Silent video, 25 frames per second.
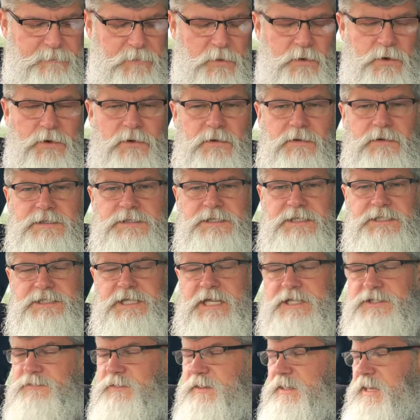murder
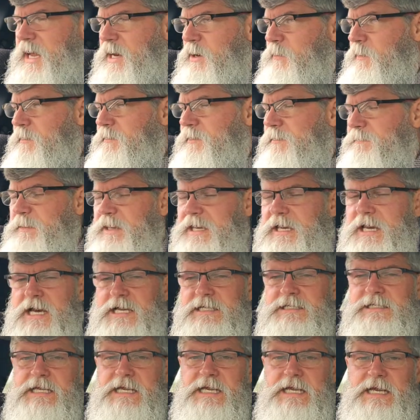successfully got away with
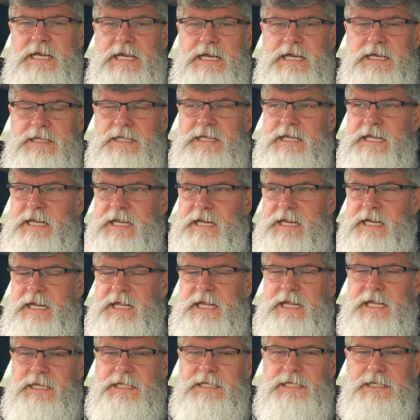because the
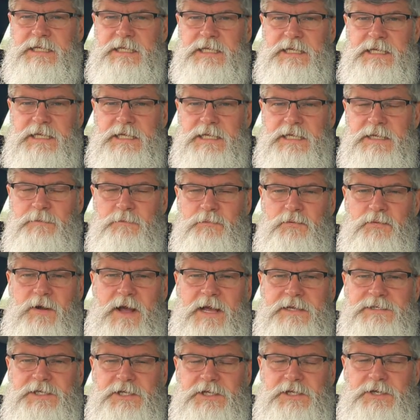idiot
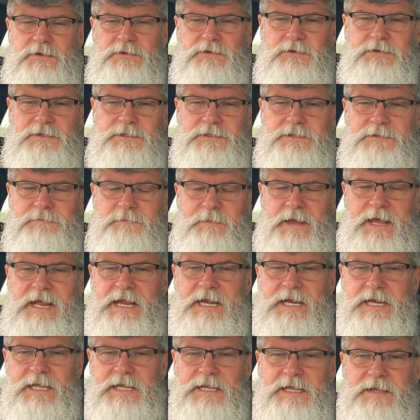prosecutors
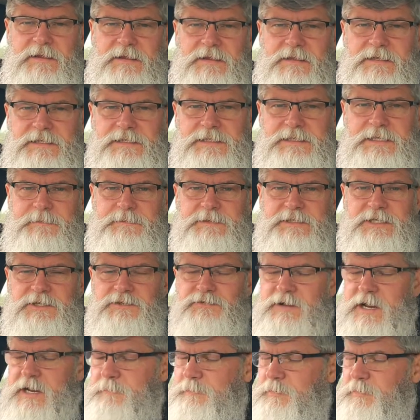made Simpson
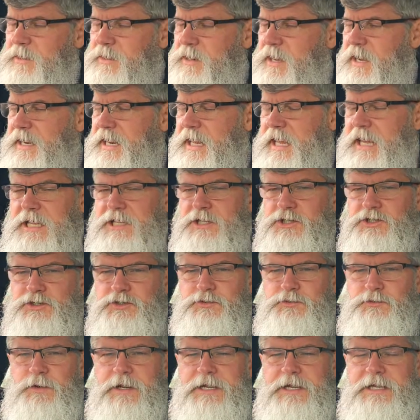try to put on a
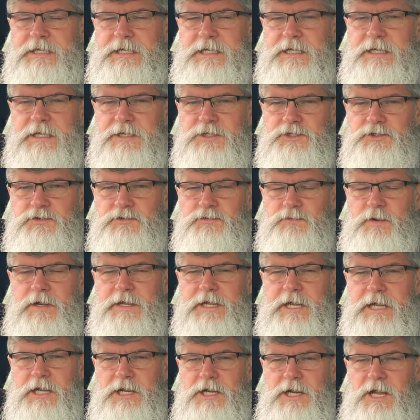
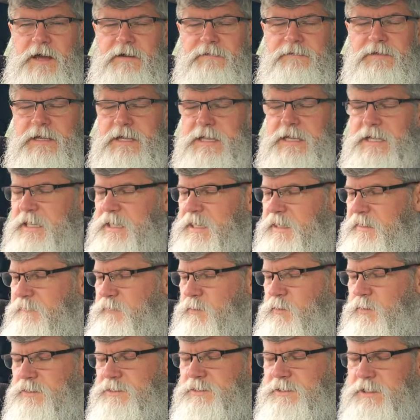shrunken glove.
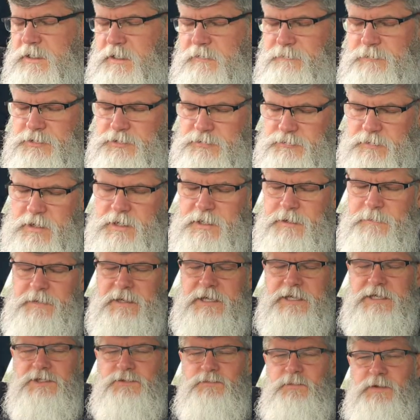Of course, the glove was shrunken
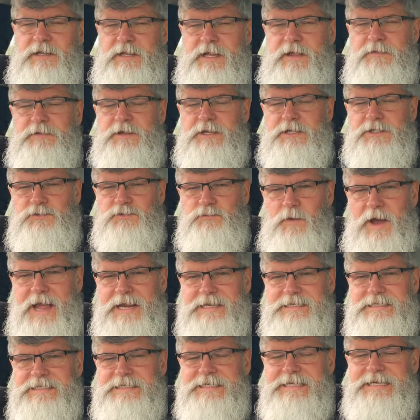because when leather gets
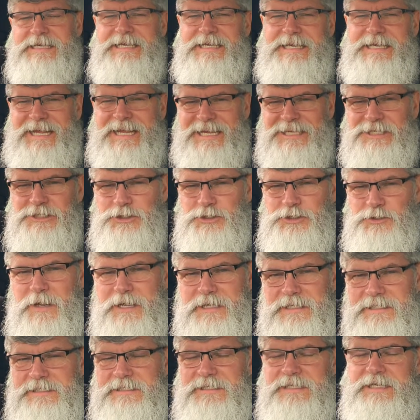wet, it
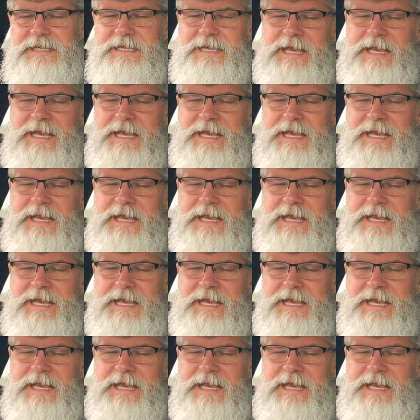shrinks.